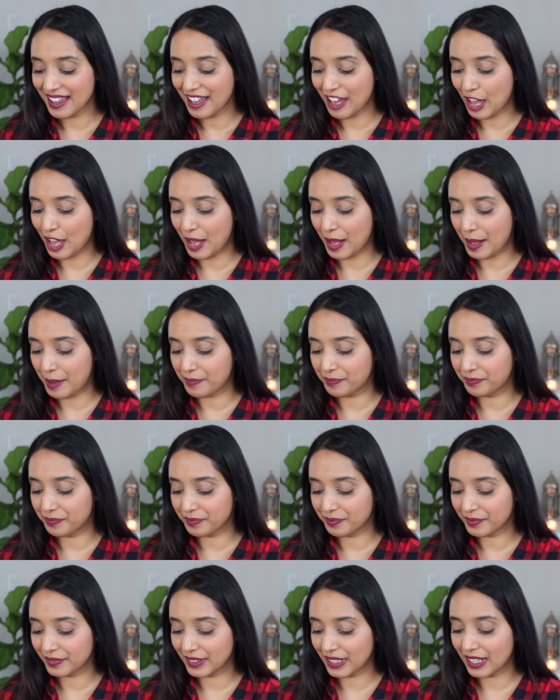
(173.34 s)

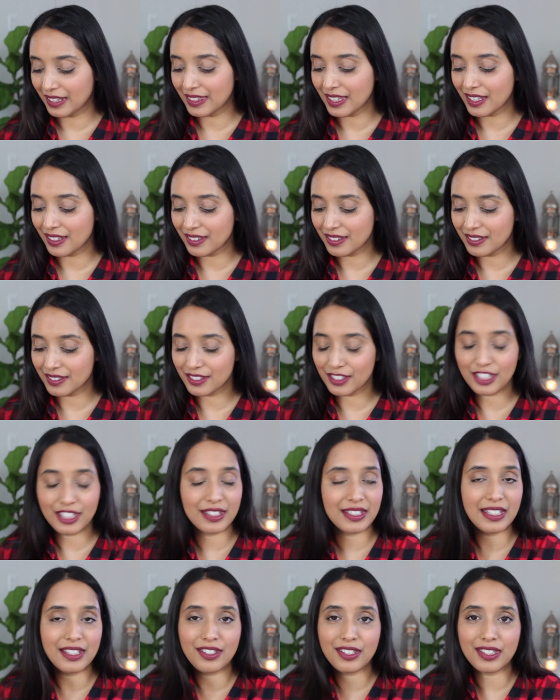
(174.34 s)
And
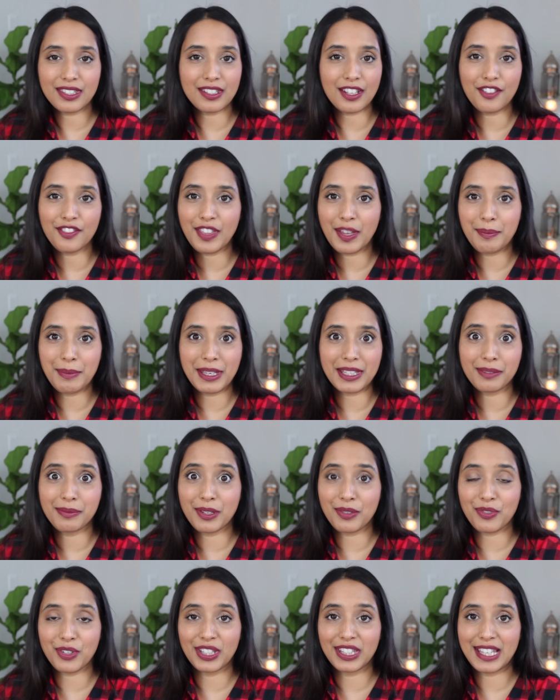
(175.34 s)
it's just stuff that makes
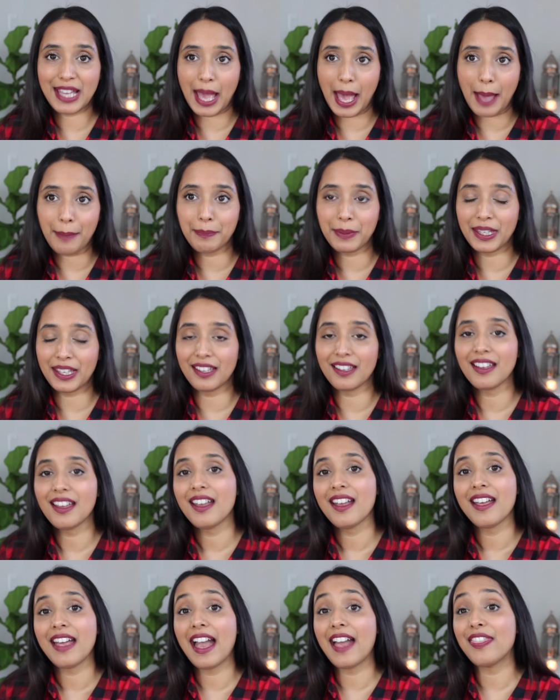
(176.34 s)
me really happy.
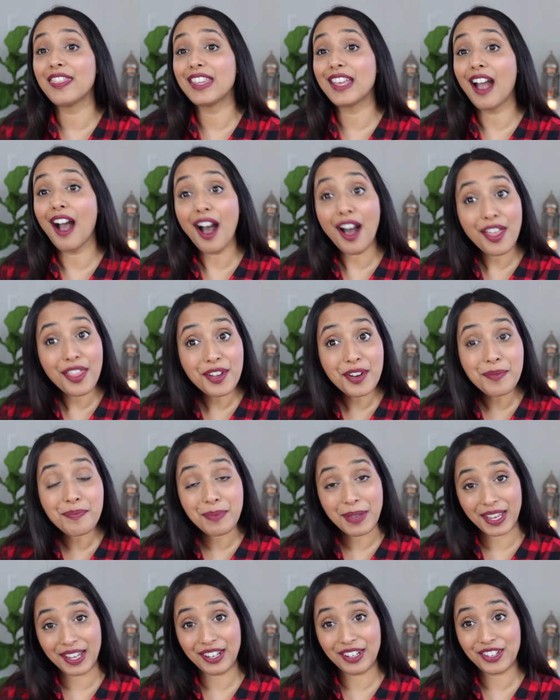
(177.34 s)
And the other
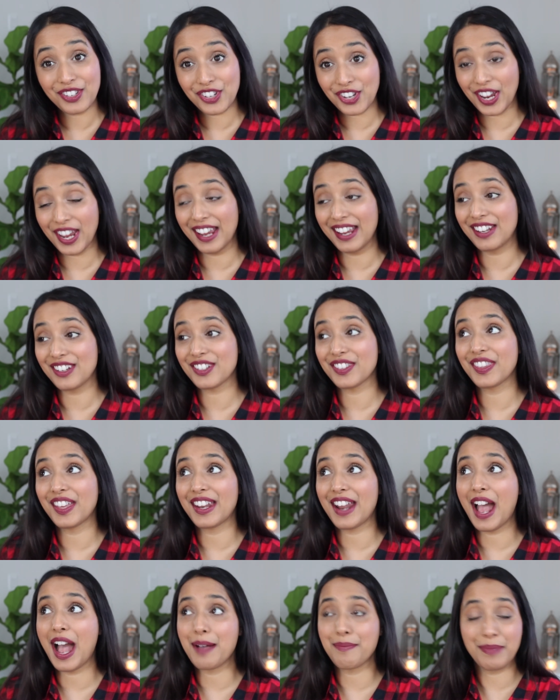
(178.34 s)
big change
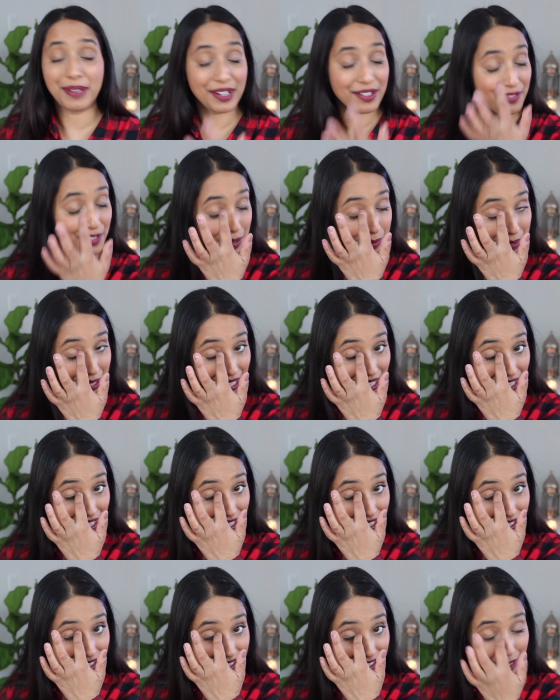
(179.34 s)
that happened for me
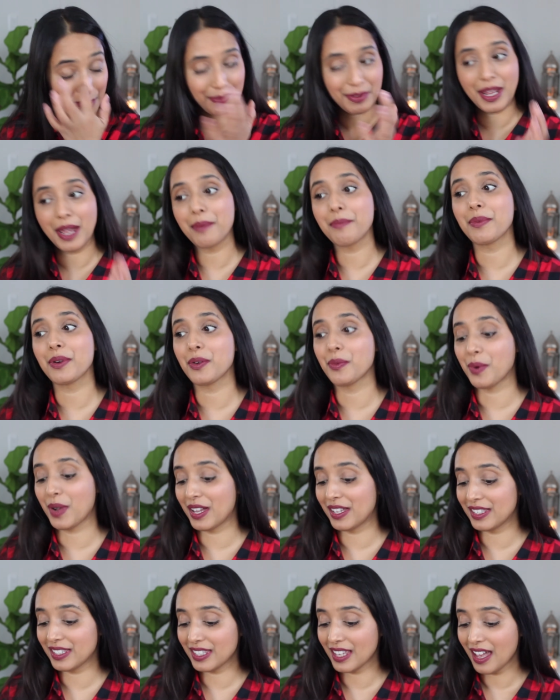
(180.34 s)
in September
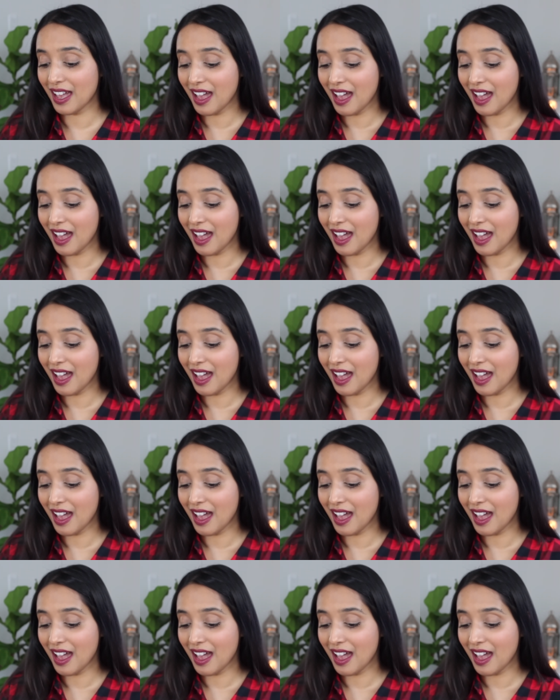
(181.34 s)
was